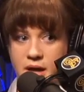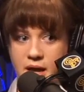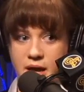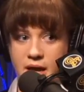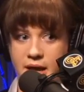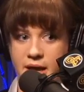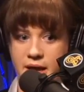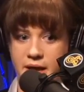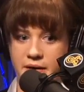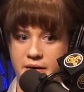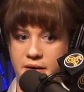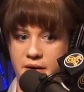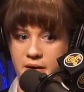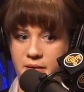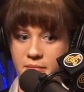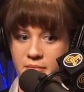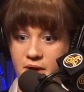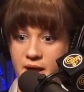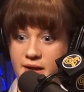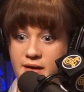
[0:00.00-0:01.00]

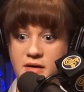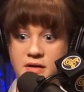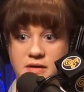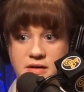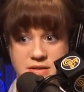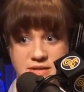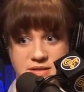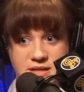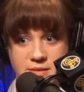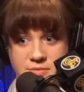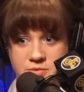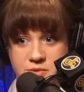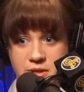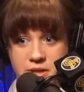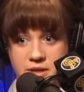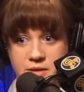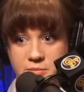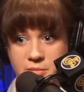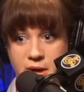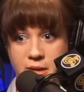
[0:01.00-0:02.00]
And I couldn't stop
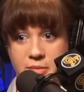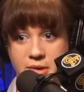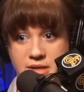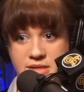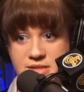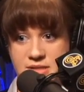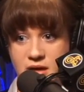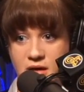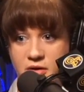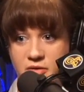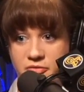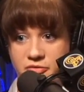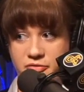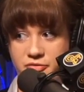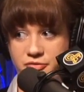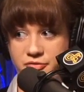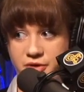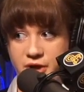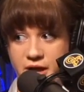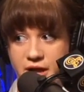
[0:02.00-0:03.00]
drinking by
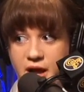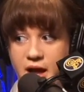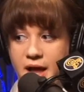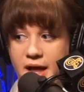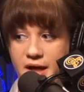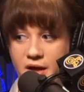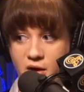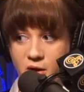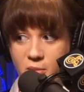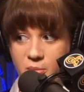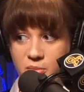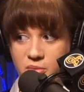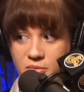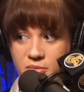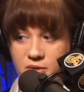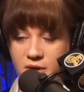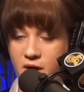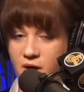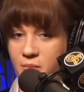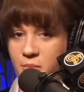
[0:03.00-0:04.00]
myself. I got help.
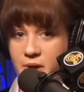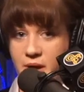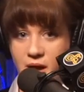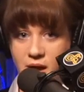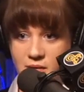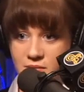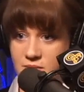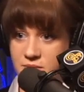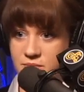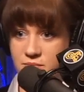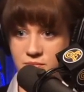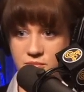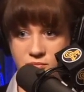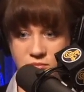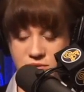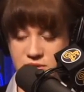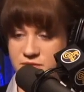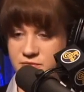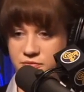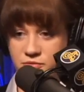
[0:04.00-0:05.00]
The help I got
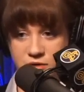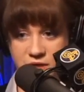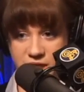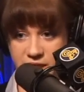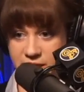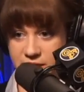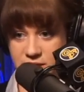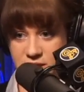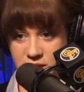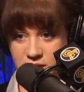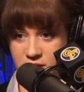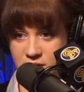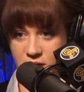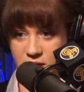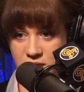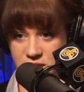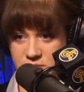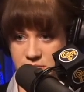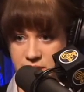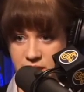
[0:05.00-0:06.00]
was free. It didn't
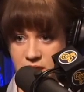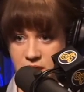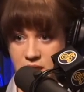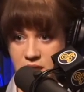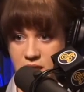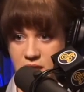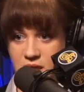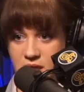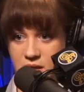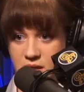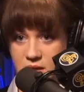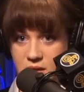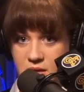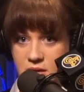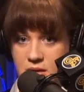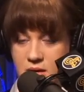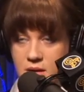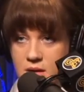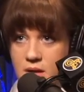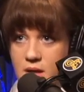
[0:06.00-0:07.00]
cost me anything.
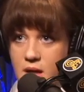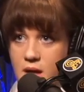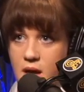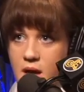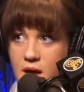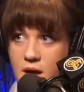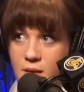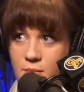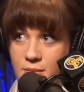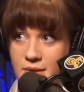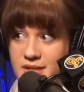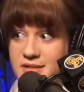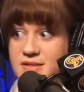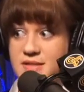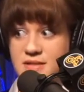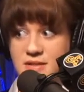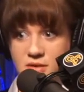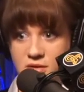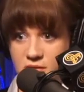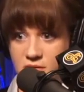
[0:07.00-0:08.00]
I
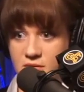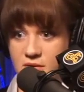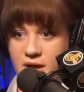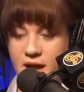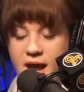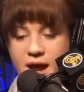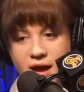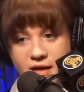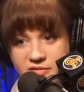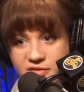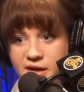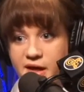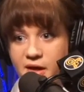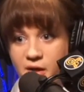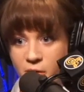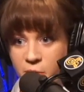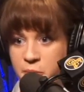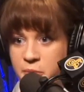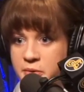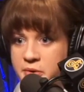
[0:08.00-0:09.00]
still have
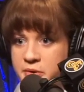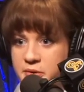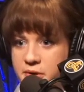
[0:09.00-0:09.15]
help.